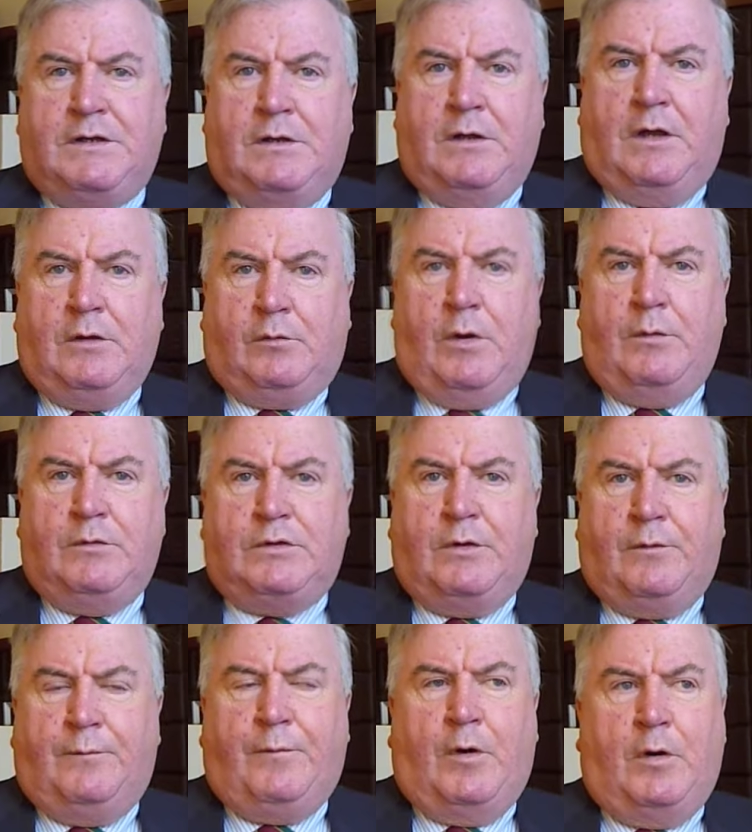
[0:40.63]
I, I, agree with a
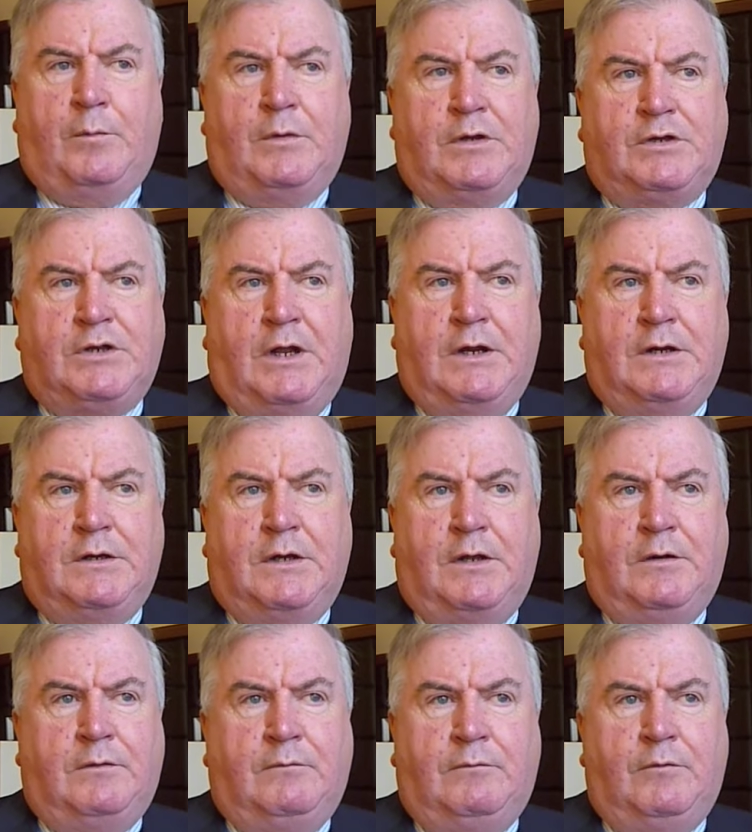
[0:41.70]
reform the Seanad. I
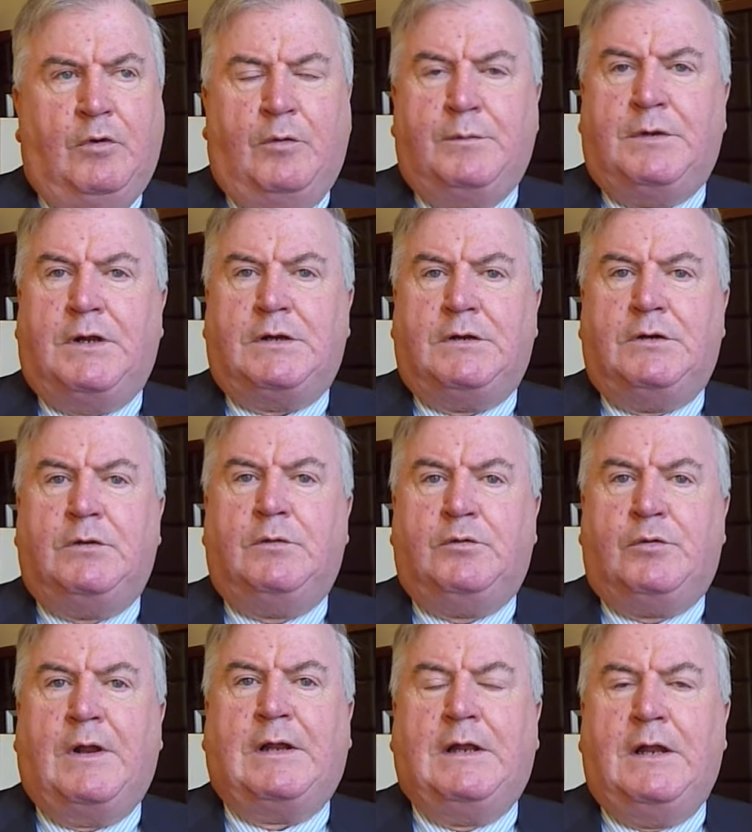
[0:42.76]
have no objection to a
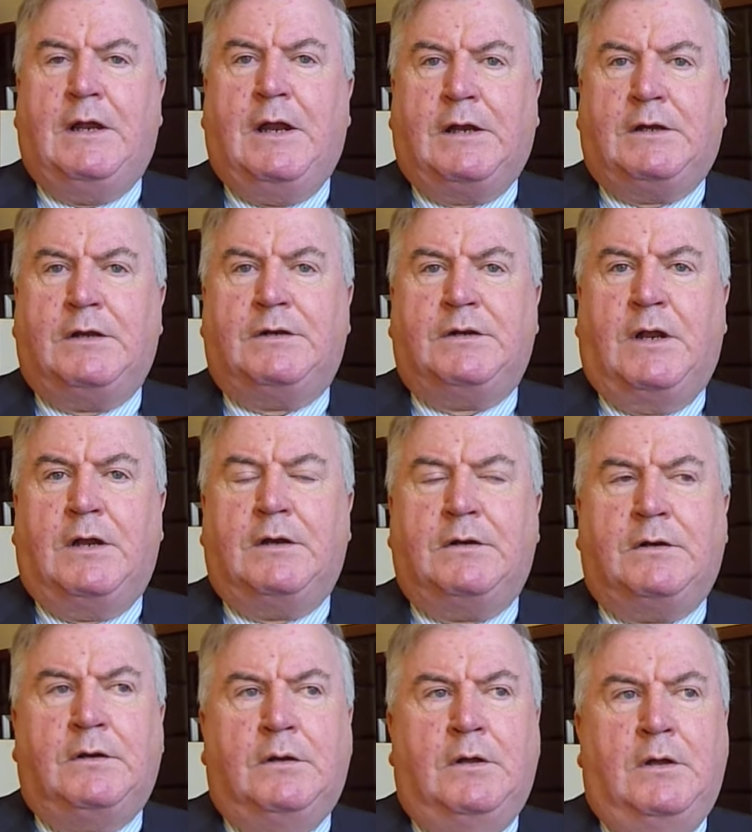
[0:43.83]
directly elected Seanad,
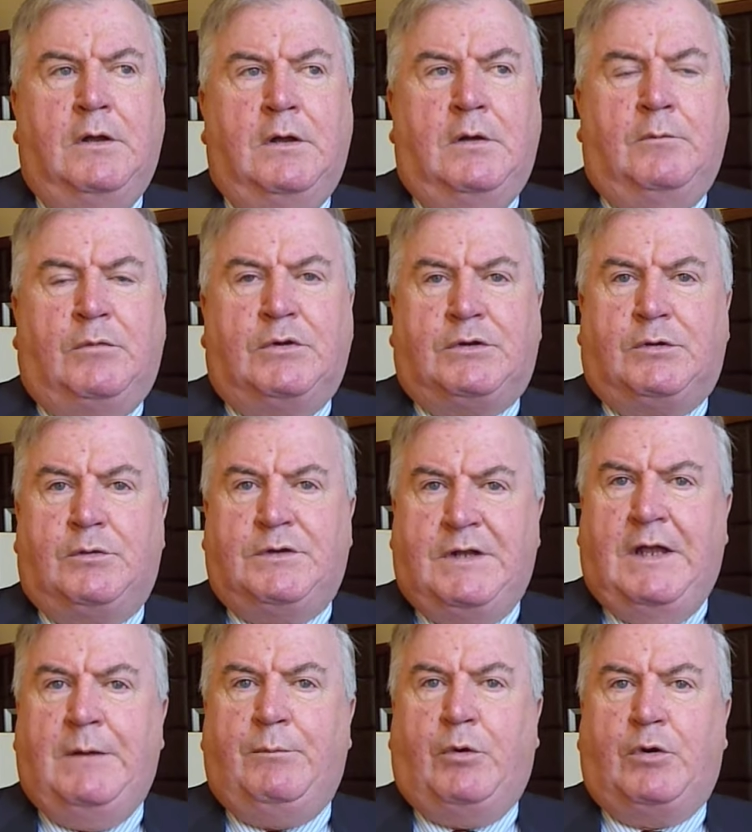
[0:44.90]
but to
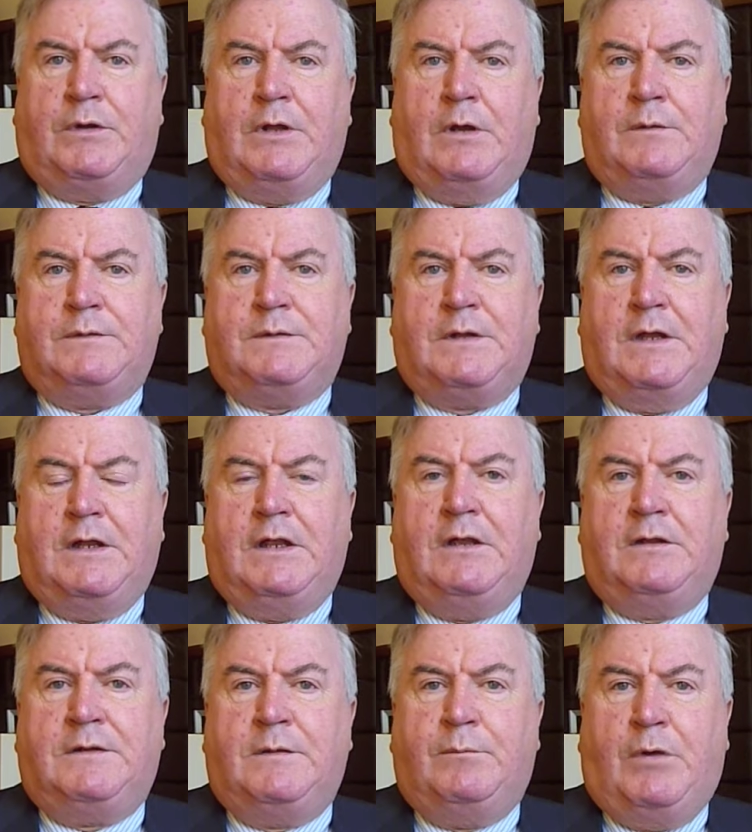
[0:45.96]
retain both houses I think
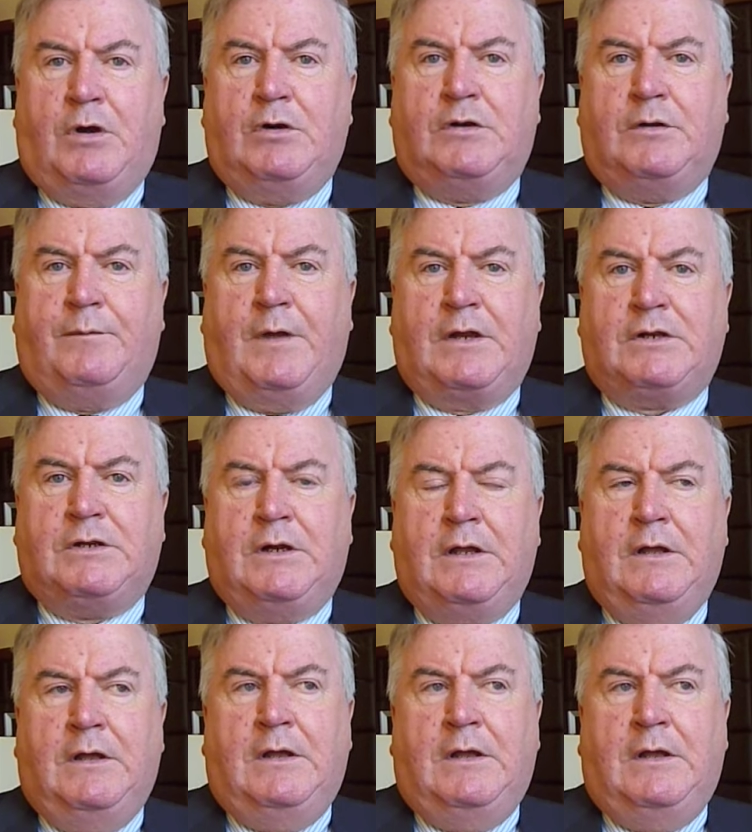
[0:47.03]
is imperative actually.